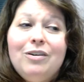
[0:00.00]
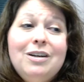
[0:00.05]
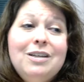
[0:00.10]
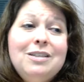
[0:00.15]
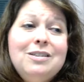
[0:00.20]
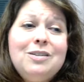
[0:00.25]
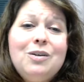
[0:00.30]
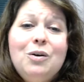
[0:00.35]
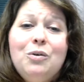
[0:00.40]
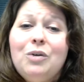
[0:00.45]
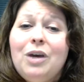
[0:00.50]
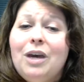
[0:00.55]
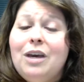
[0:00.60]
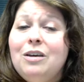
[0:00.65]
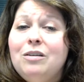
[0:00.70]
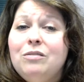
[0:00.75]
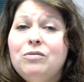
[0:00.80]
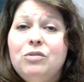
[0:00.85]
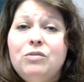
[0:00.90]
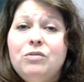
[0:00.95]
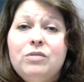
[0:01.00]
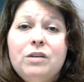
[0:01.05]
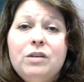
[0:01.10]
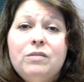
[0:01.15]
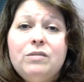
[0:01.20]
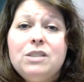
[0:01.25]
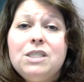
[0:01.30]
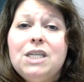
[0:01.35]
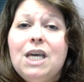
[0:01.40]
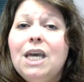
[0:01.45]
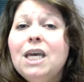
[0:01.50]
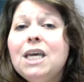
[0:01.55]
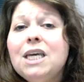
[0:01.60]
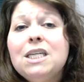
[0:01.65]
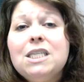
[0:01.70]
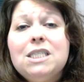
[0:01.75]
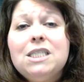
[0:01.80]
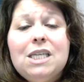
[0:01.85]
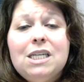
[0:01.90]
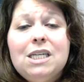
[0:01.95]
It's okay if you've never taken
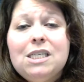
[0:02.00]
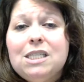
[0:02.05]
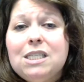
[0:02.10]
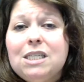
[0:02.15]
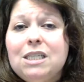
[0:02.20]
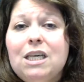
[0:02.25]
a test